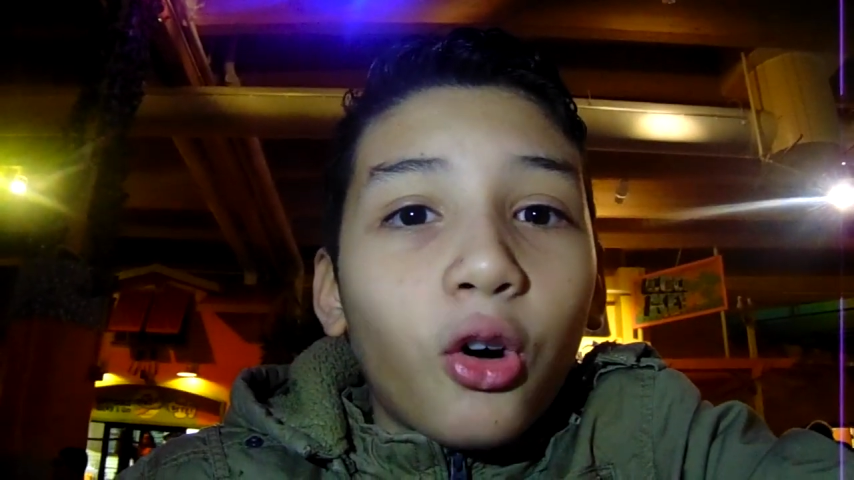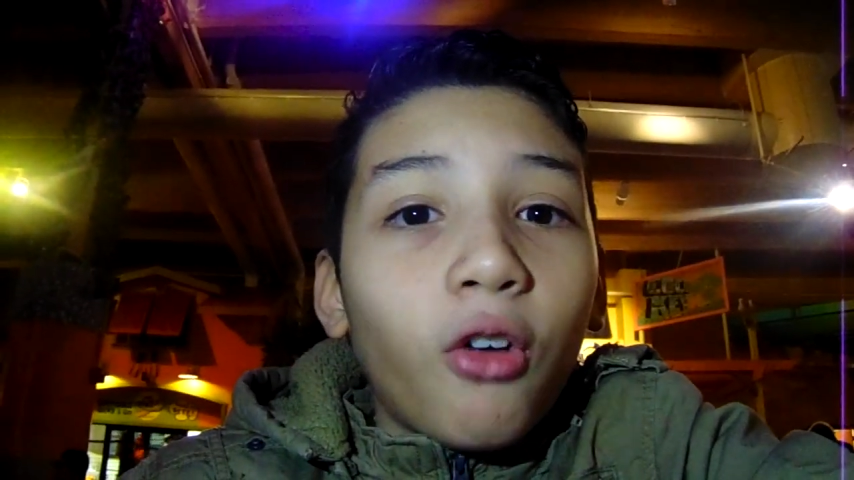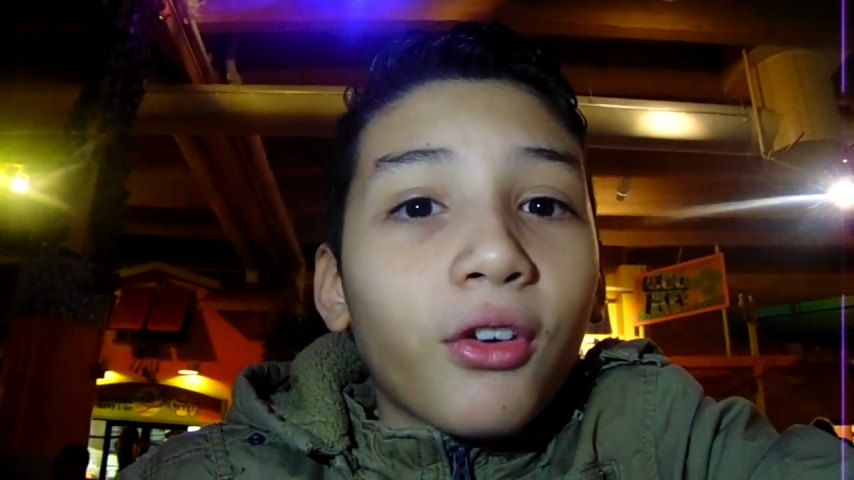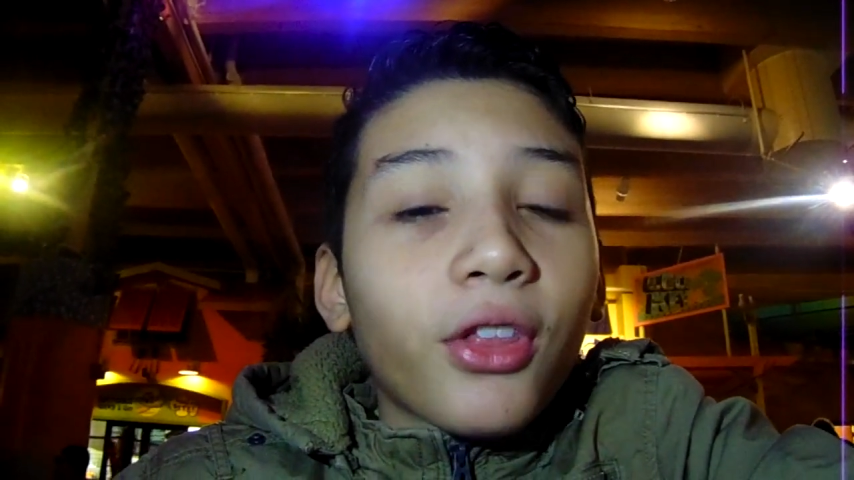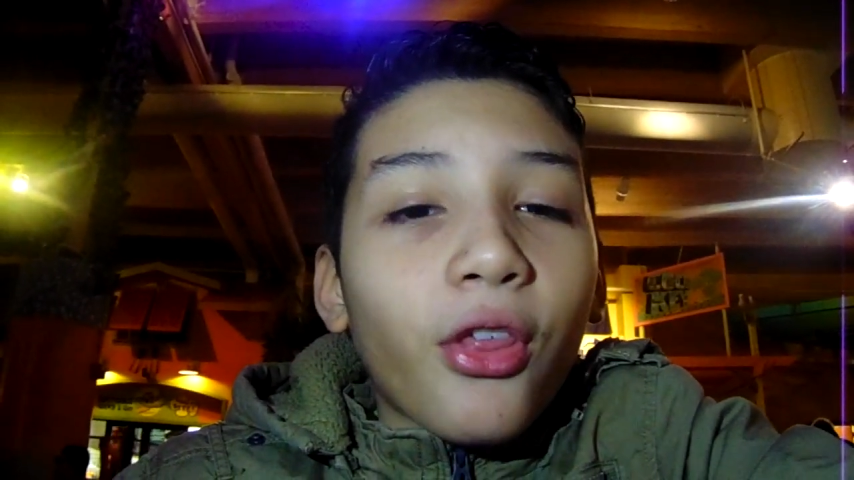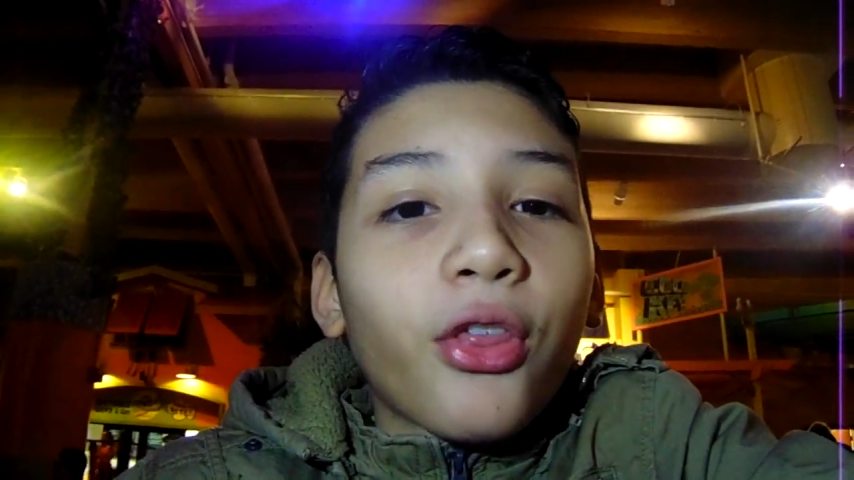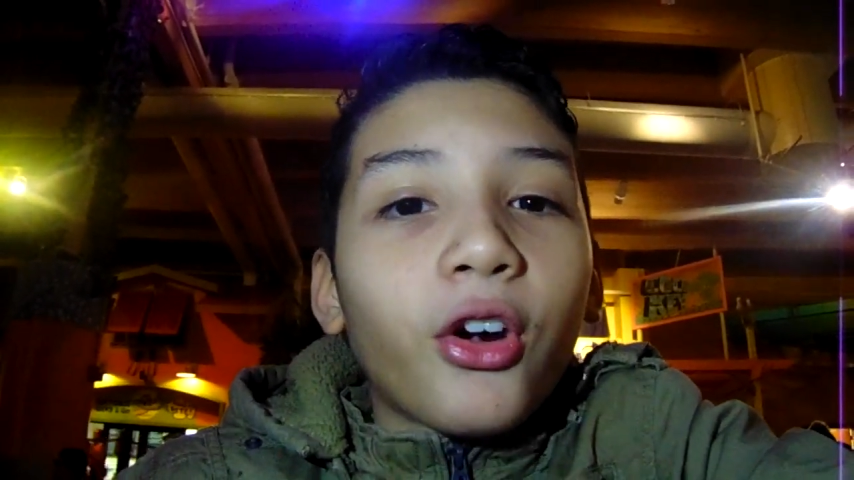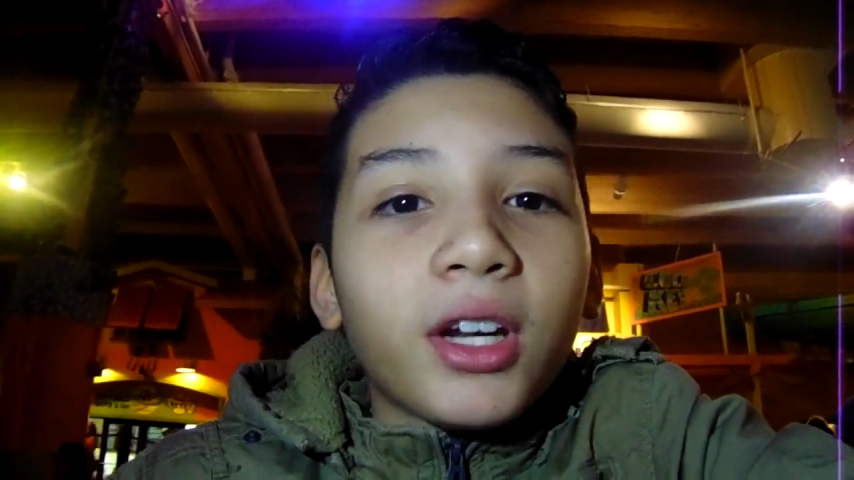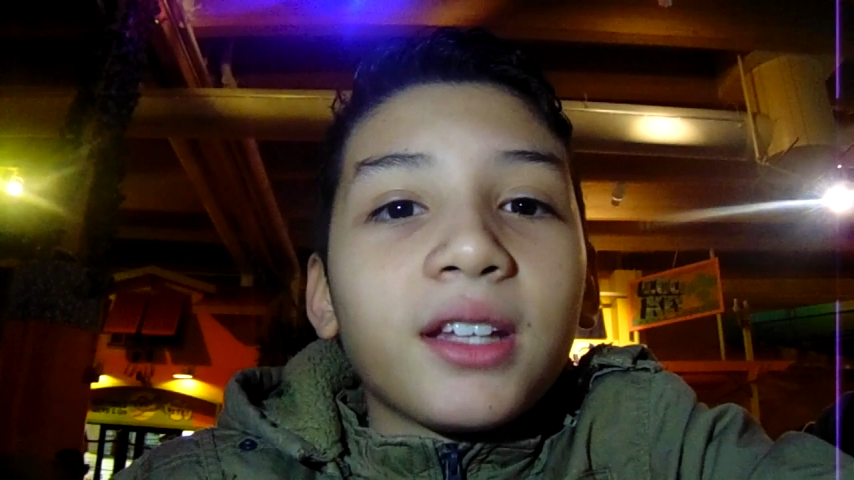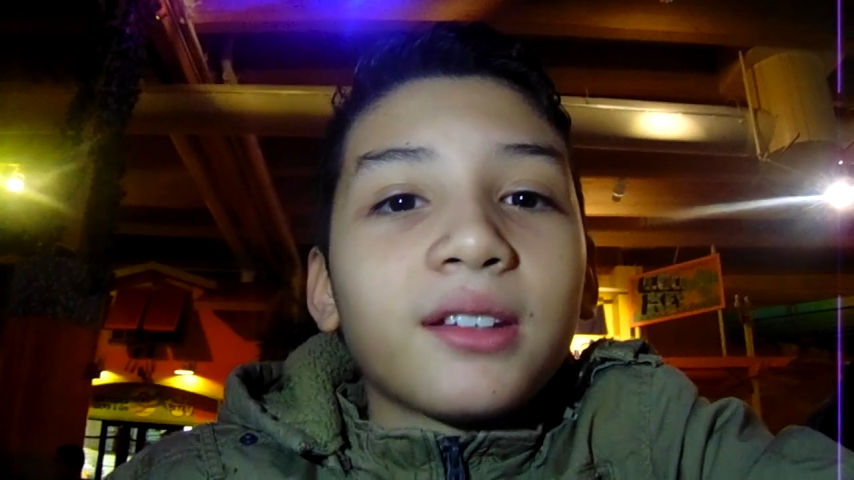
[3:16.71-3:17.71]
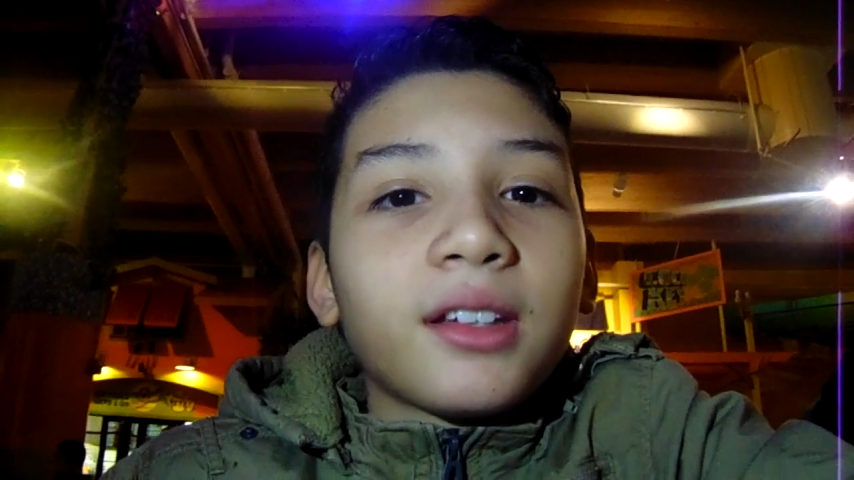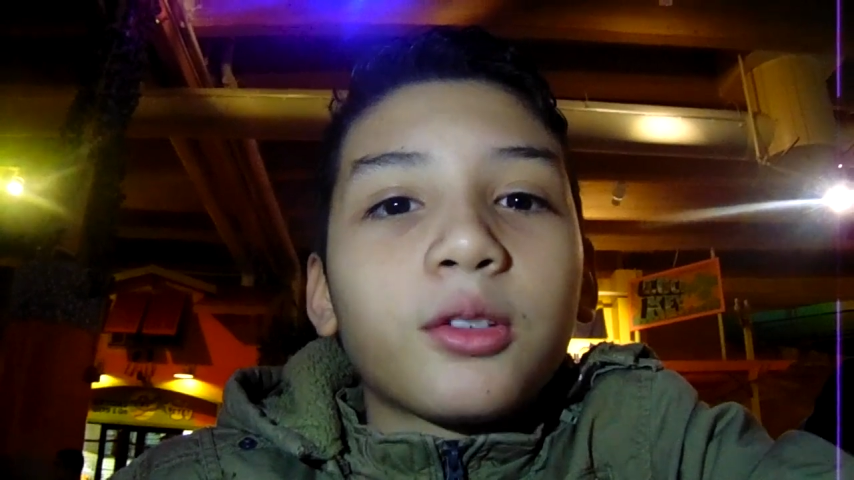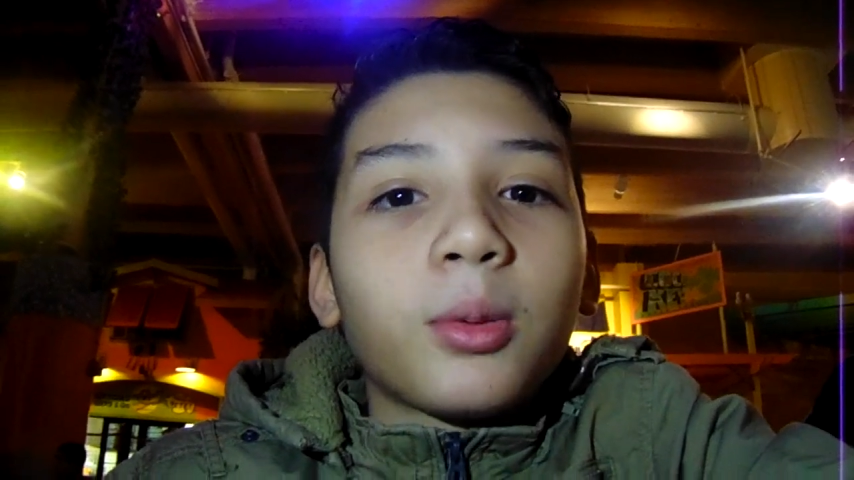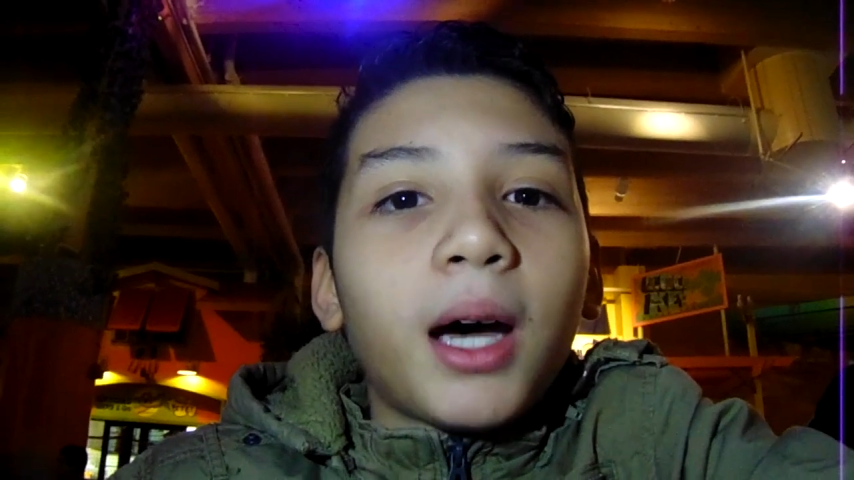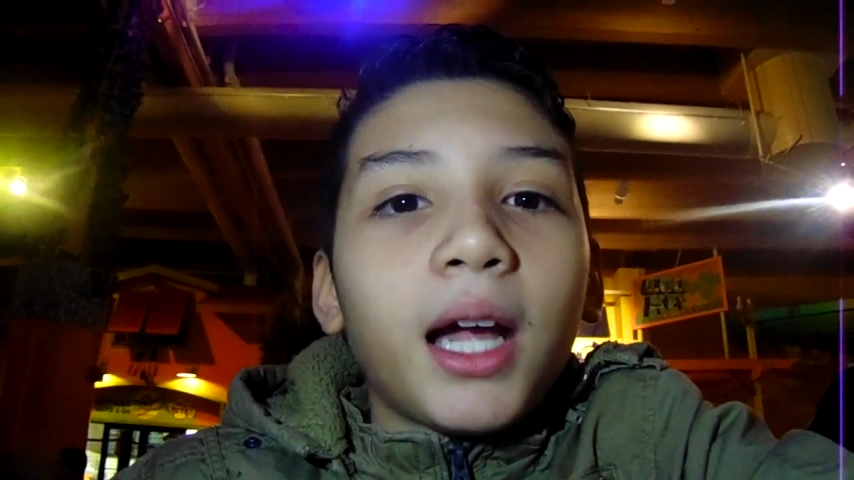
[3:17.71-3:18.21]
over the 30s.
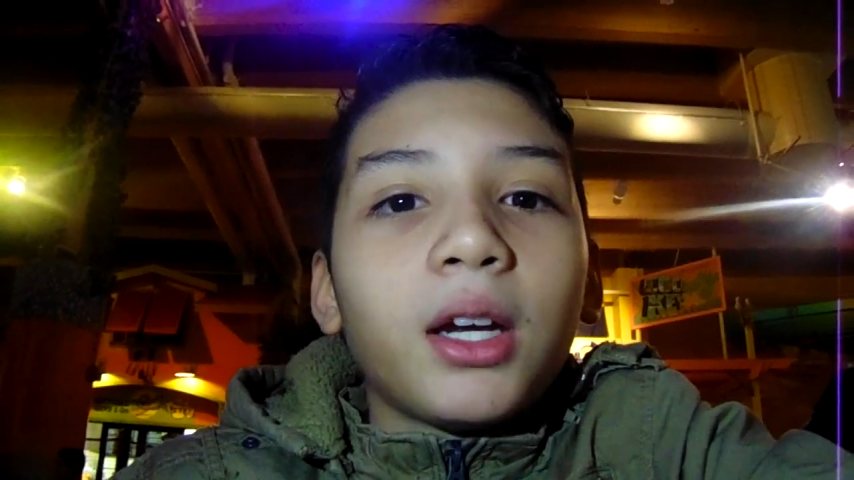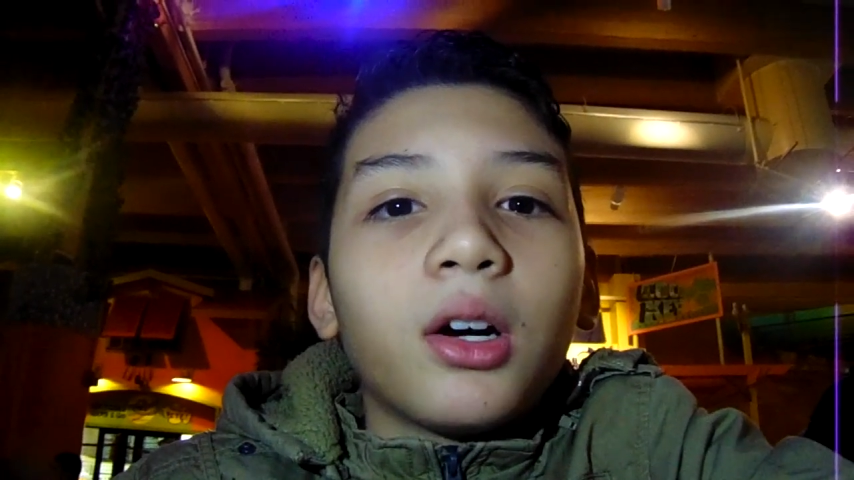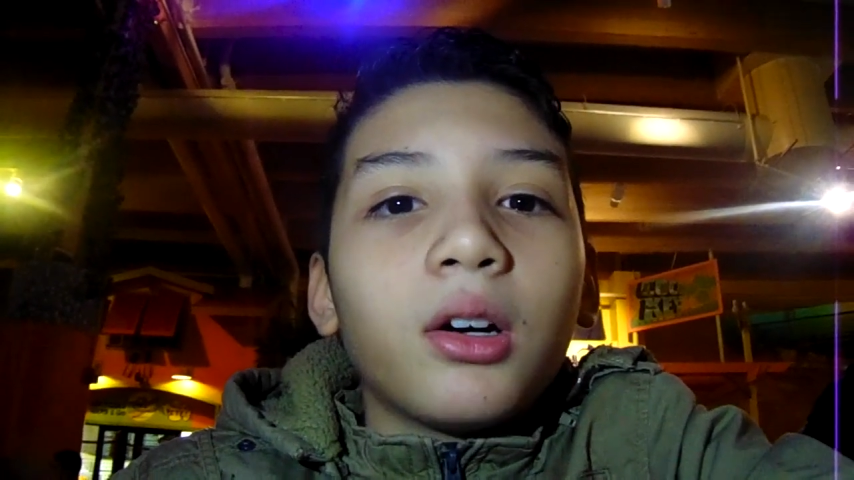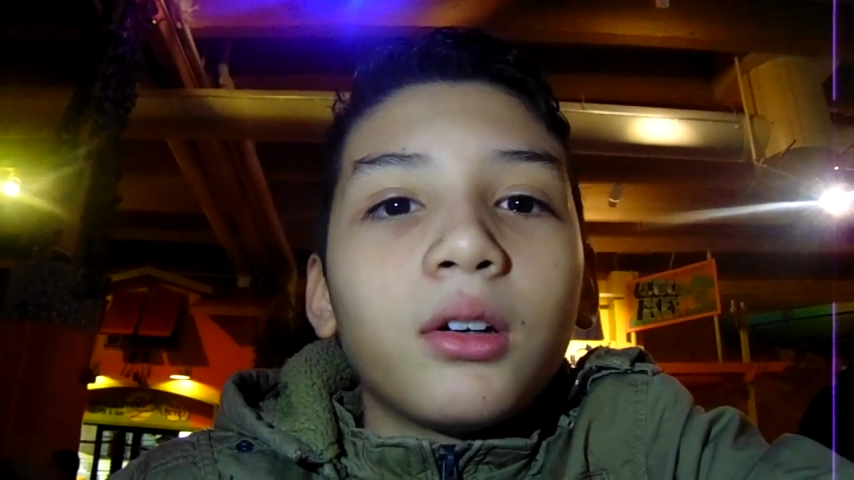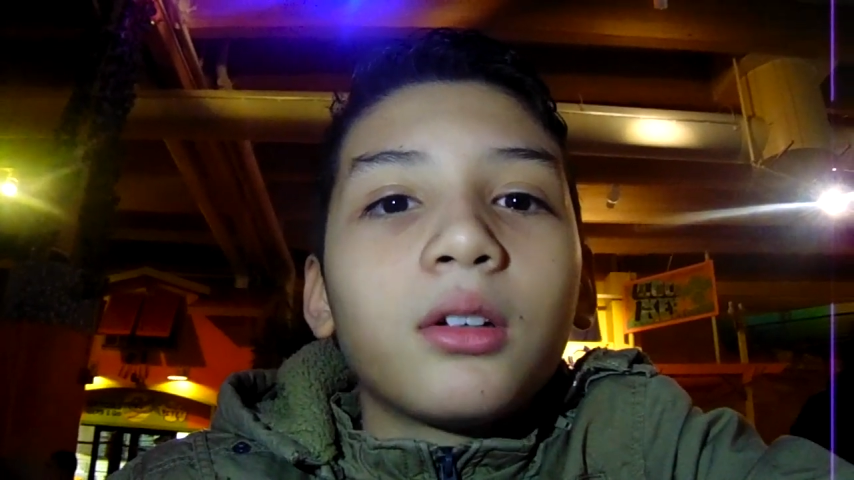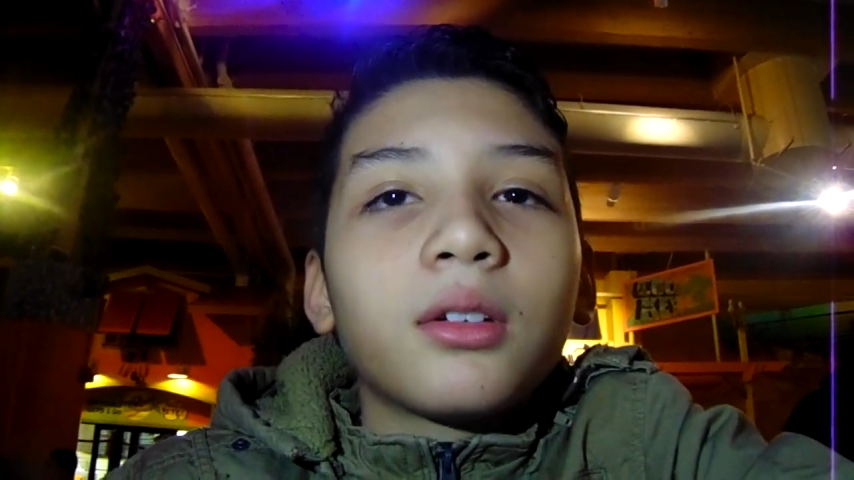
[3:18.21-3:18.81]
That's what I know.